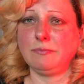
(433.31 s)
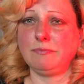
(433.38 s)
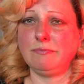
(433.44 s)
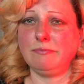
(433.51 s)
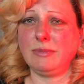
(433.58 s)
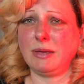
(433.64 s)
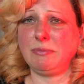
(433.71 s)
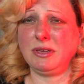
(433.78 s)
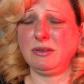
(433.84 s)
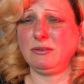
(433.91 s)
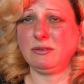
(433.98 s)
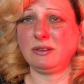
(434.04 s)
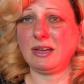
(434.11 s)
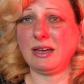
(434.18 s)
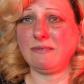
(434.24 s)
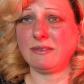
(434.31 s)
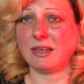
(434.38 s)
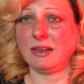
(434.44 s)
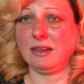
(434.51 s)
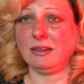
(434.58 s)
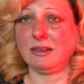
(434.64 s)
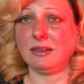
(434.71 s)
maybe you don't have
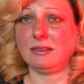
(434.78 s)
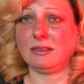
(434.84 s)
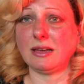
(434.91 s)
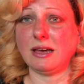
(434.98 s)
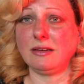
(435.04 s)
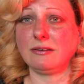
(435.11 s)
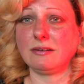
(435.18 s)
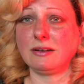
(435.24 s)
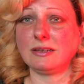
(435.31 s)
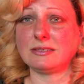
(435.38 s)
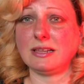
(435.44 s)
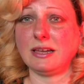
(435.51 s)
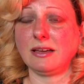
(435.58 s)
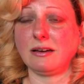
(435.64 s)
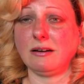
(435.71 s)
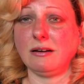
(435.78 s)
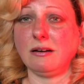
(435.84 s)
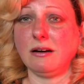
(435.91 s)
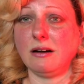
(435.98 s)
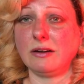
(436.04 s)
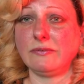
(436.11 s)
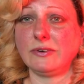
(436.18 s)
Canadian Tire, that's like a
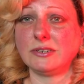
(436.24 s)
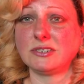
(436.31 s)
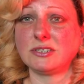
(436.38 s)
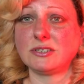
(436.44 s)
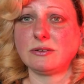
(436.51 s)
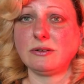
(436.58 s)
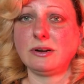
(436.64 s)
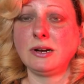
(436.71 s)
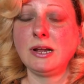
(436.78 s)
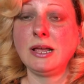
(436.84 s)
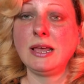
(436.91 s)
hardware store,